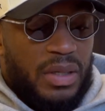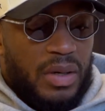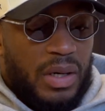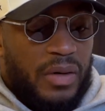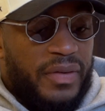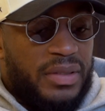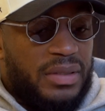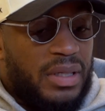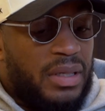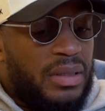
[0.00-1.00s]
offensive
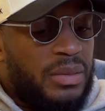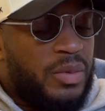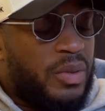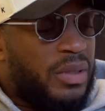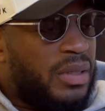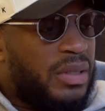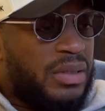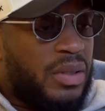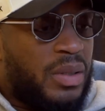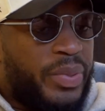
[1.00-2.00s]
schemes where it's
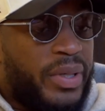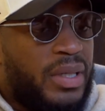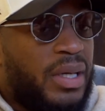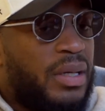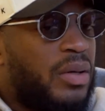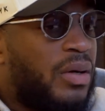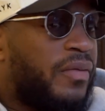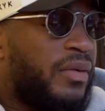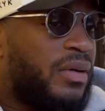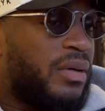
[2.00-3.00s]
all predicated off
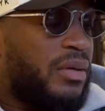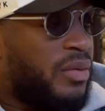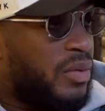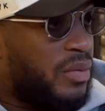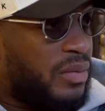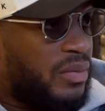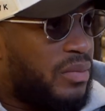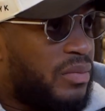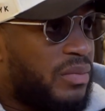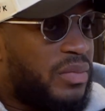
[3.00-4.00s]
of, you know,
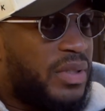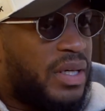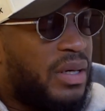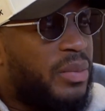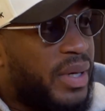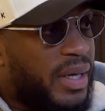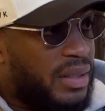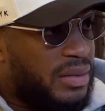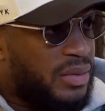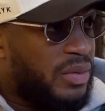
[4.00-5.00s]
the
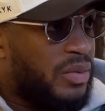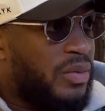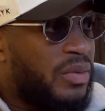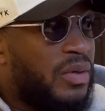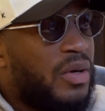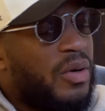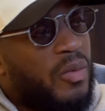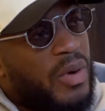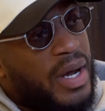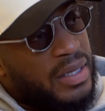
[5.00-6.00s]
cutbacks, you know,
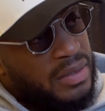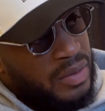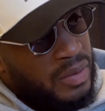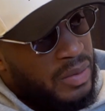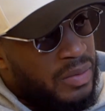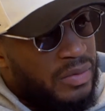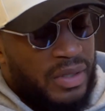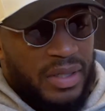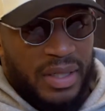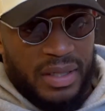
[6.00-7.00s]
wide zone,
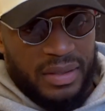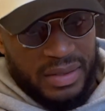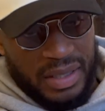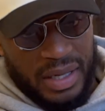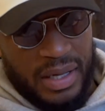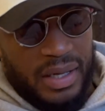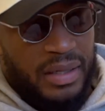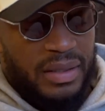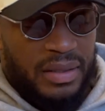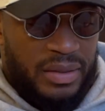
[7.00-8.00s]
trying to get outside
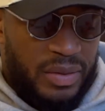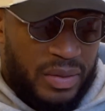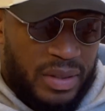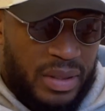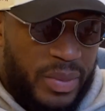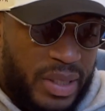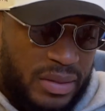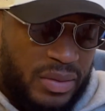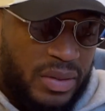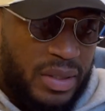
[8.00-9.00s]
and, you know, cutbacks
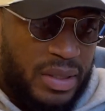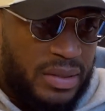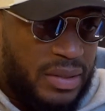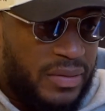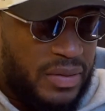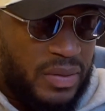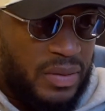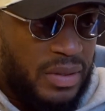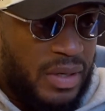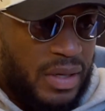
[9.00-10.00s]
and all that stuff. So
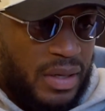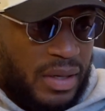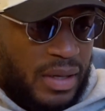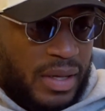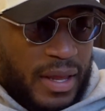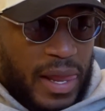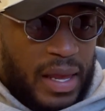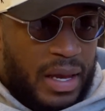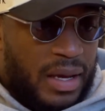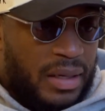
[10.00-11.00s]
it
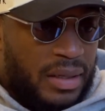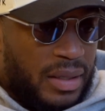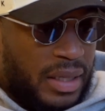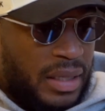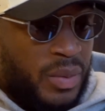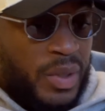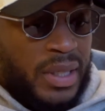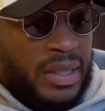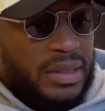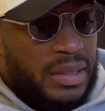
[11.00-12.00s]
kind of
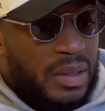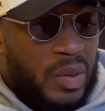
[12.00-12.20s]
eliminates the